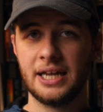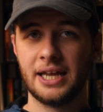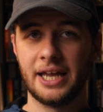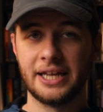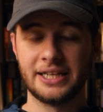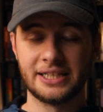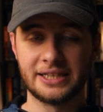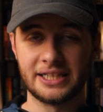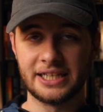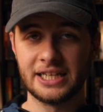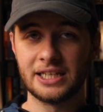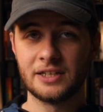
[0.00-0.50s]

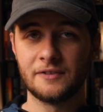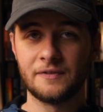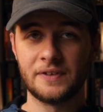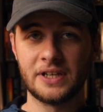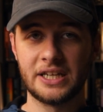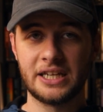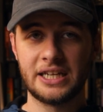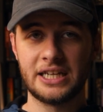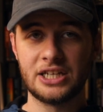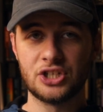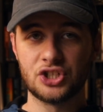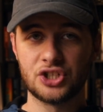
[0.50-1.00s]
and at the end of
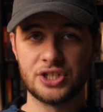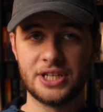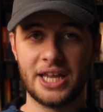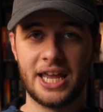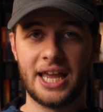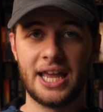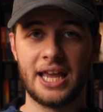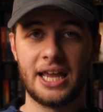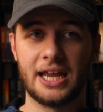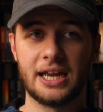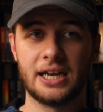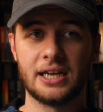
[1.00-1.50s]
each
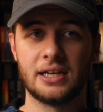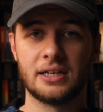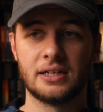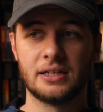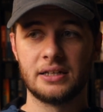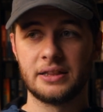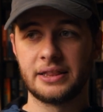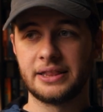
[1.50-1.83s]
day